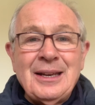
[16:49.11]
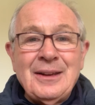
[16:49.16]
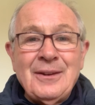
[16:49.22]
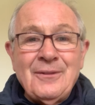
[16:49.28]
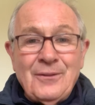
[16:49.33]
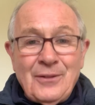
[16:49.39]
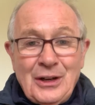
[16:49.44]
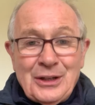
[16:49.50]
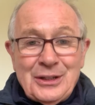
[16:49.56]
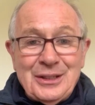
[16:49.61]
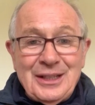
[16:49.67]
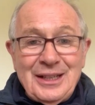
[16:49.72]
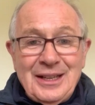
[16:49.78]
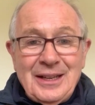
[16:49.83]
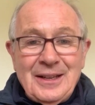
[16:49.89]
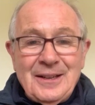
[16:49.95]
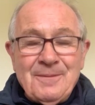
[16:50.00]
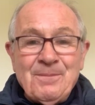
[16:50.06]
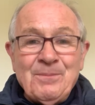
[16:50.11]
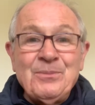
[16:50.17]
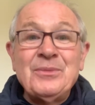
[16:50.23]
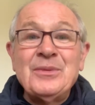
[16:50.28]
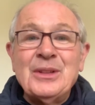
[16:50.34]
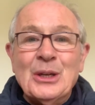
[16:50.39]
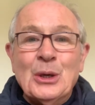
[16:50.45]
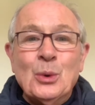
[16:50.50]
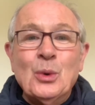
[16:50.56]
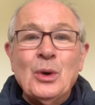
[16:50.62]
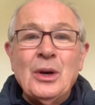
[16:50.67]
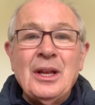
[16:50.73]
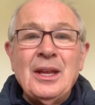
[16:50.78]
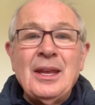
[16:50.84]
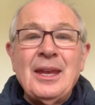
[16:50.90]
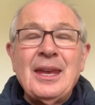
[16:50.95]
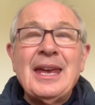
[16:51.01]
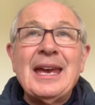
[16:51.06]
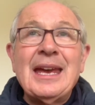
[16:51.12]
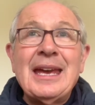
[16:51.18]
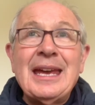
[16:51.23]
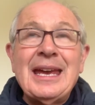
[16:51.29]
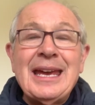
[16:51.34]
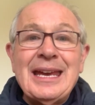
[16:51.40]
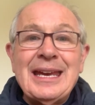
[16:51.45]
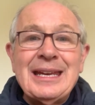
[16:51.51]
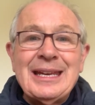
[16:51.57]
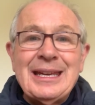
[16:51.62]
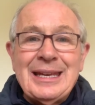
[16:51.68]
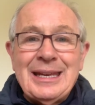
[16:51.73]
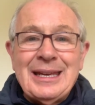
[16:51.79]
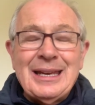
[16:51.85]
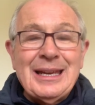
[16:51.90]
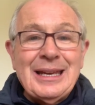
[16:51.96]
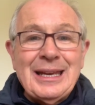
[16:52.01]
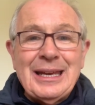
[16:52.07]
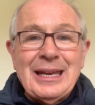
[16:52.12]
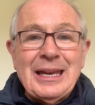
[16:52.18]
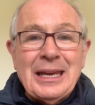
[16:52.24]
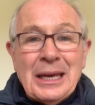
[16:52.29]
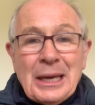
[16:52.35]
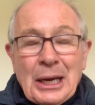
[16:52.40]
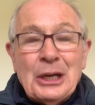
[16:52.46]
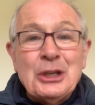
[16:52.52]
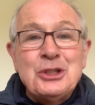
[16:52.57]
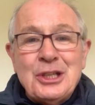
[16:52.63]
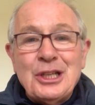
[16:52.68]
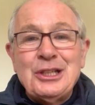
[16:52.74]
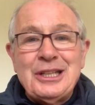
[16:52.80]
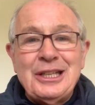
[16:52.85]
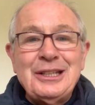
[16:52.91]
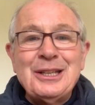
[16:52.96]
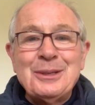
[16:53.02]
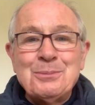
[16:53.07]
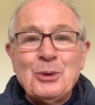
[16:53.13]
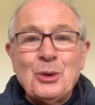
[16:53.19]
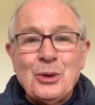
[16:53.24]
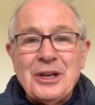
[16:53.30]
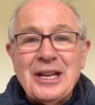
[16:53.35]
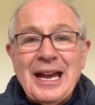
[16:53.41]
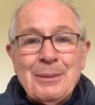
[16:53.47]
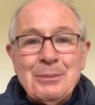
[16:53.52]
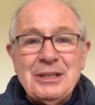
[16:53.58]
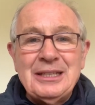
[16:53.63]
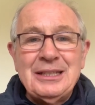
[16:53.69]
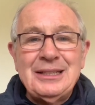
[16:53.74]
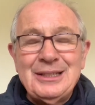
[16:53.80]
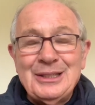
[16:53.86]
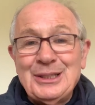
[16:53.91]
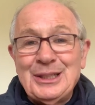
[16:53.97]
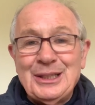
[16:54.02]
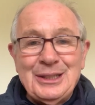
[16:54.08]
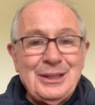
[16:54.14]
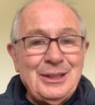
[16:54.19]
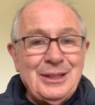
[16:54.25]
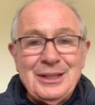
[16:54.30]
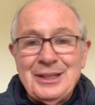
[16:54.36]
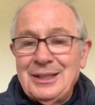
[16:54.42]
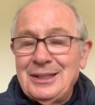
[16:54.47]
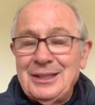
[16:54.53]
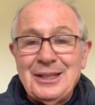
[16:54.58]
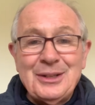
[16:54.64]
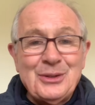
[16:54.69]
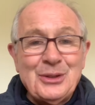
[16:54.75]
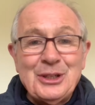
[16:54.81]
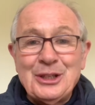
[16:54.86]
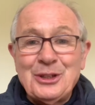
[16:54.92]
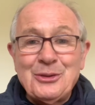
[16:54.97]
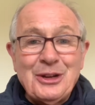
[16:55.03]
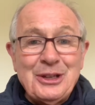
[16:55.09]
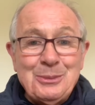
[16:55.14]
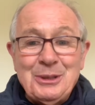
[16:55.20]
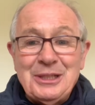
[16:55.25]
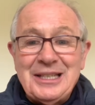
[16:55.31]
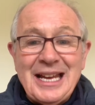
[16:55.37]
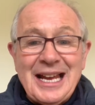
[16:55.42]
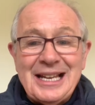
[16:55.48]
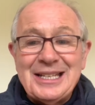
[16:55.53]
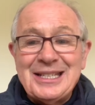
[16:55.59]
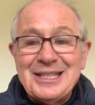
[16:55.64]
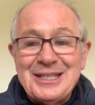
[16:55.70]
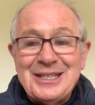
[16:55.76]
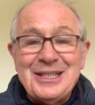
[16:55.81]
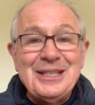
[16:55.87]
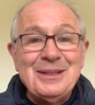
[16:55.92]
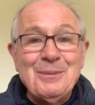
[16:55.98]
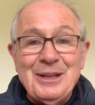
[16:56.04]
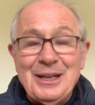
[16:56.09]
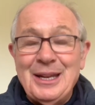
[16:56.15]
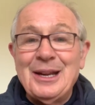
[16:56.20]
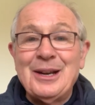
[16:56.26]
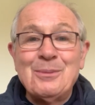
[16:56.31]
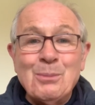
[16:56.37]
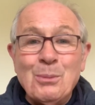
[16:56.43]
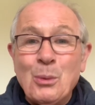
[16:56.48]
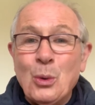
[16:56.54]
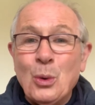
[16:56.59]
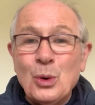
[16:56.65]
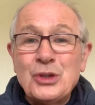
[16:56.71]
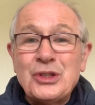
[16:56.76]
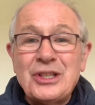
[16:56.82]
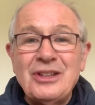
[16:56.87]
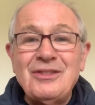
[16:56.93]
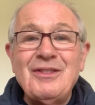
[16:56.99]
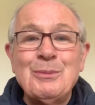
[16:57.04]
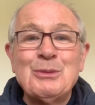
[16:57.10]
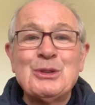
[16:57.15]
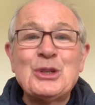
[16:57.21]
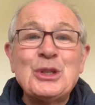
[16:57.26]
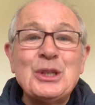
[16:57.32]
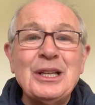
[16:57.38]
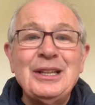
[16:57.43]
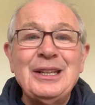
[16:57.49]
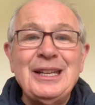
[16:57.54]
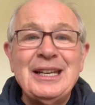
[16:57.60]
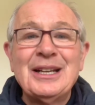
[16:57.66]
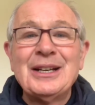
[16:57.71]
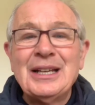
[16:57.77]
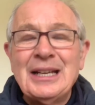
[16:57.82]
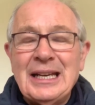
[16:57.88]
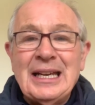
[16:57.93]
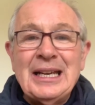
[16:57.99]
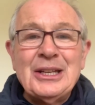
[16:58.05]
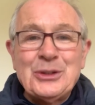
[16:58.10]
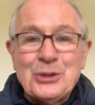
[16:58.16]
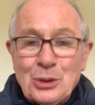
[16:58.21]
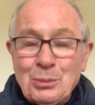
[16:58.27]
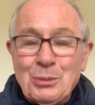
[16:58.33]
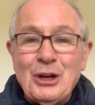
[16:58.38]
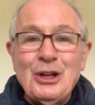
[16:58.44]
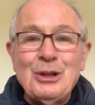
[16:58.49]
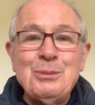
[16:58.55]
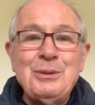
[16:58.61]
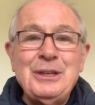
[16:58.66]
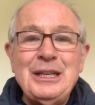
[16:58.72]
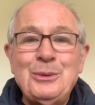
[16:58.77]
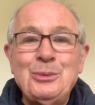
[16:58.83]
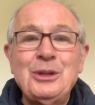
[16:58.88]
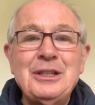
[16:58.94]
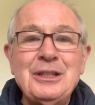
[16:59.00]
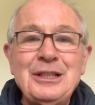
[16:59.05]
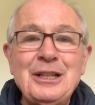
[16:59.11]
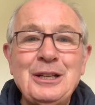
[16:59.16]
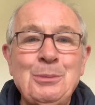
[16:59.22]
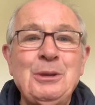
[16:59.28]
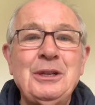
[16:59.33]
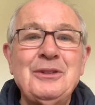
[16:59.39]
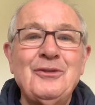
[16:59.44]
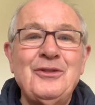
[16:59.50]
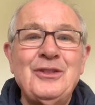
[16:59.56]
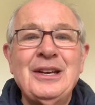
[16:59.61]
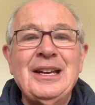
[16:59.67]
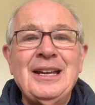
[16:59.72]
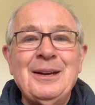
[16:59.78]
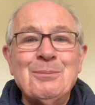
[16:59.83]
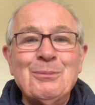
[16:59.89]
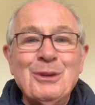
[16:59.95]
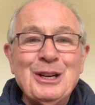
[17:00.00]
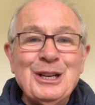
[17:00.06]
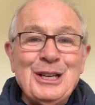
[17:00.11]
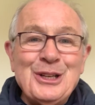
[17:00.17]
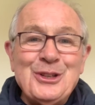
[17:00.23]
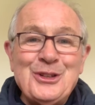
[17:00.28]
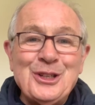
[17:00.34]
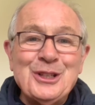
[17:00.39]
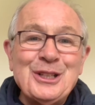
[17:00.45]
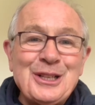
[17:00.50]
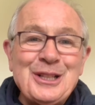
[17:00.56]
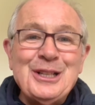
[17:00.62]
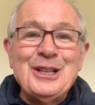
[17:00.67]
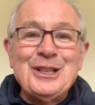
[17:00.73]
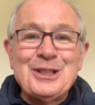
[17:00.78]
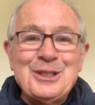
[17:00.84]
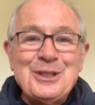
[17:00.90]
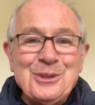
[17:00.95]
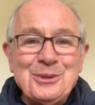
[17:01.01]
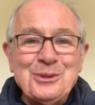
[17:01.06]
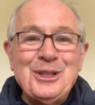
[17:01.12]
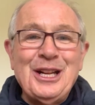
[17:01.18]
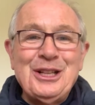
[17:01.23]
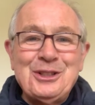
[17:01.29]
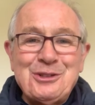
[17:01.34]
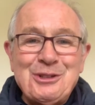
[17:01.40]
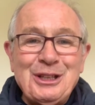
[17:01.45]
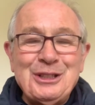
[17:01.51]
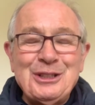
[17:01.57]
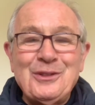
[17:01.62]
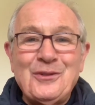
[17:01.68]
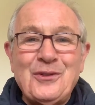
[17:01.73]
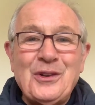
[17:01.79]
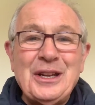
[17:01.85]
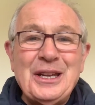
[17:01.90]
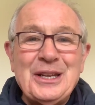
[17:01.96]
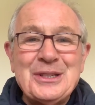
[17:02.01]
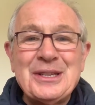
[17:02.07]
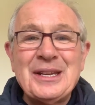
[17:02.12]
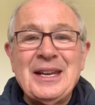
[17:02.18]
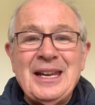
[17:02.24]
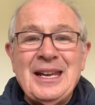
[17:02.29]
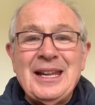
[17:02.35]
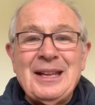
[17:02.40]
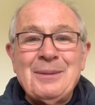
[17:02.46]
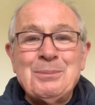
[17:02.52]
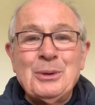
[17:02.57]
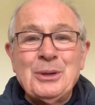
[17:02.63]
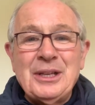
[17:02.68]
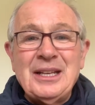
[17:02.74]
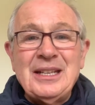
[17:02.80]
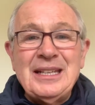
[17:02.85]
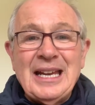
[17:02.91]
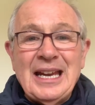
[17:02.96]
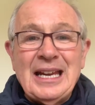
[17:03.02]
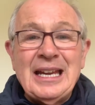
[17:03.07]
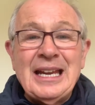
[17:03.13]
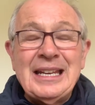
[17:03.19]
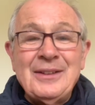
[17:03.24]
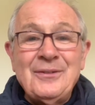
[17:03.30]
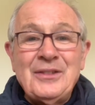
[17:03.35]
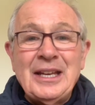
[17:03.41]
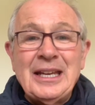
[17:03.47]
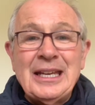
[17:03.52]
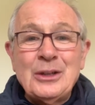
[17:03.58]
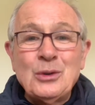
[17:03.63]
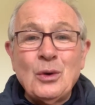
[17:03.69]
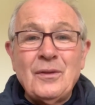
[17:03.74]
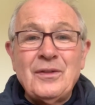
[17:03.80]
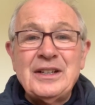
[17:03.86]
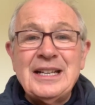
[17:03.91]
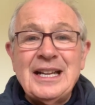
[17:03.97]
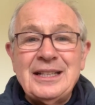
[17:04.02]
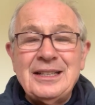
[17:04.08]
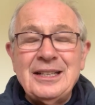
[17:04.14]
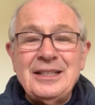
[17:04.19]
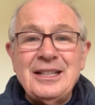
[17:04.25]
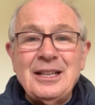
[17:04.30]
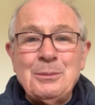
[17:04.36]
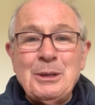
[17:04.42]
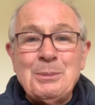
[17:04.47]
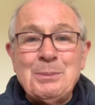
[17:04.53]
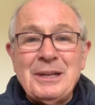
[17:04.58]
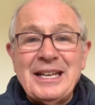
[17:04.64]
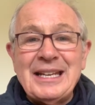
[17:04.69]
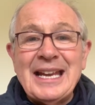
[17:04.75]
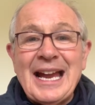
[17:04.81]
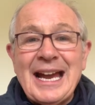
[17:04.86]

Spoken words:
40. No, I still think that Mourneabbey, like, they're an incredibly talented team, and most of them are still there. Some, albeit with a little bit of mileage on the clock, to use that dreaded phrase. But and if they get over that, then they'll be playing at